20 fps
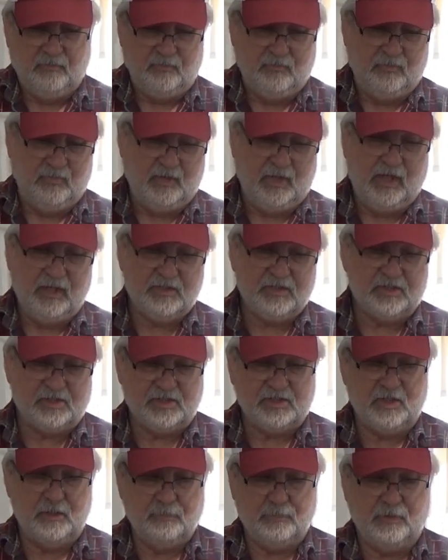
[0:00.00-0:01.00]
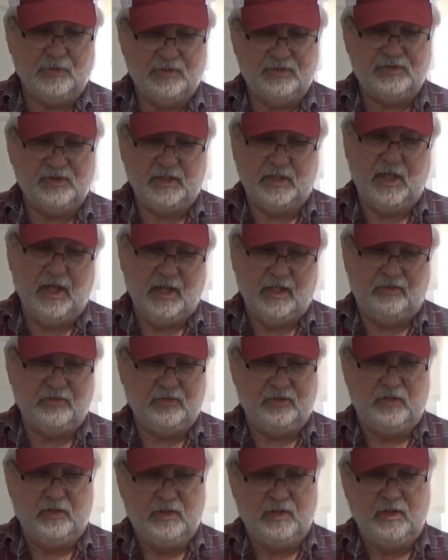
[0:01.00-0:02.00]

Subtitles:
that's as simple as it gets.